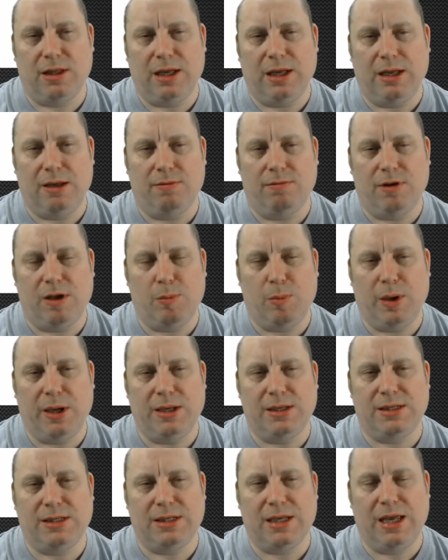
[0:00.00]
the
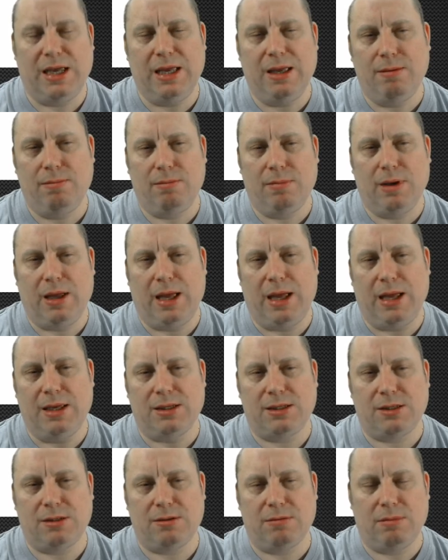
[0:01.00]
VPC
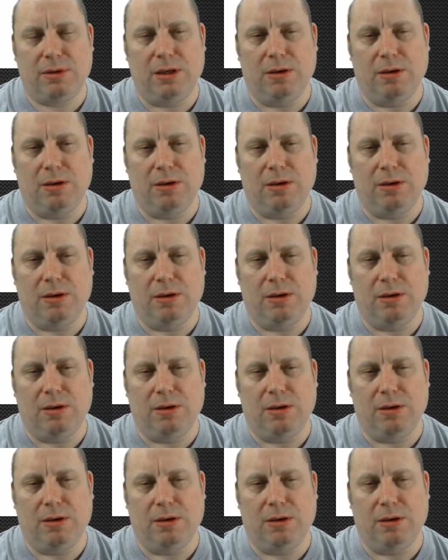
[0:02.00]
is,